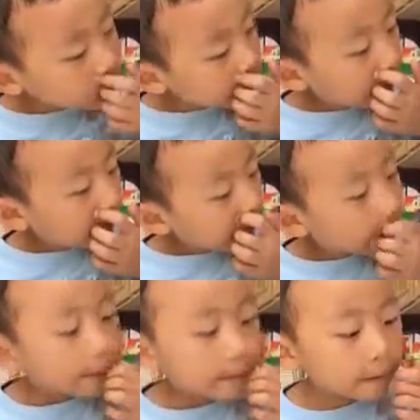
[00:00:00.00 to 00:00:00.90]

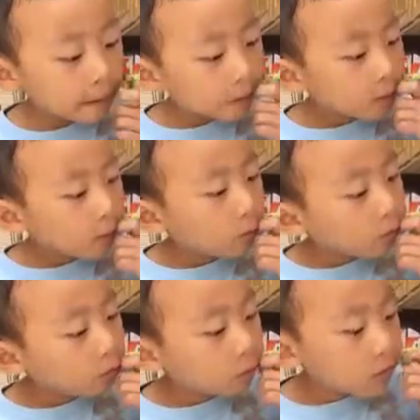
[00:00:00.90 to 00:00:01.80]
scared. The
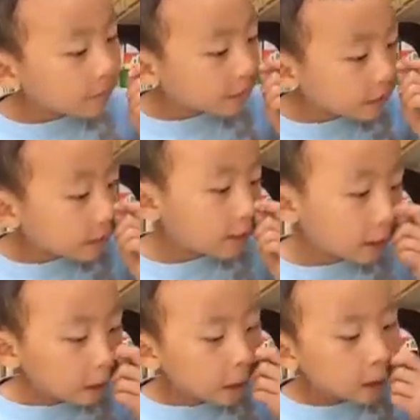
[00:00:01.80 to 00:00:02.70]
woman
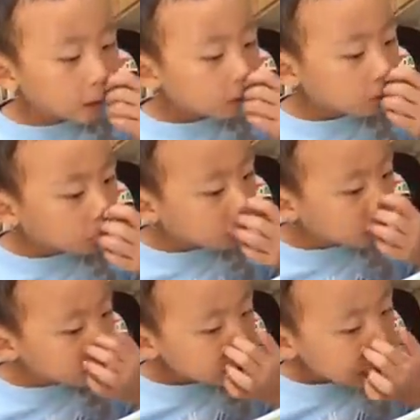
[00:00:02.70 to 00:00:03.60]
in the
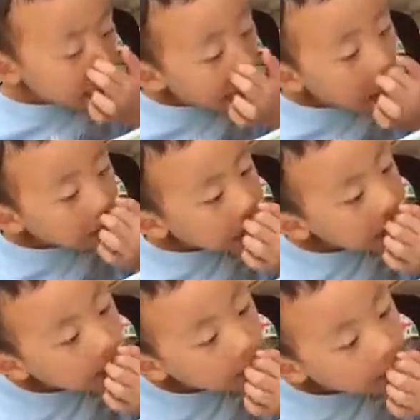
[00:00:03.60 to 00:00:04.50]
witch
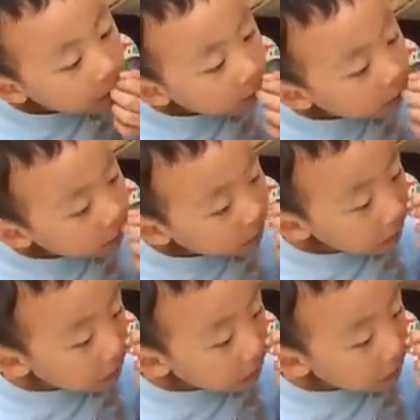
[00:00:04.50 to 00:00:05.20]
hat was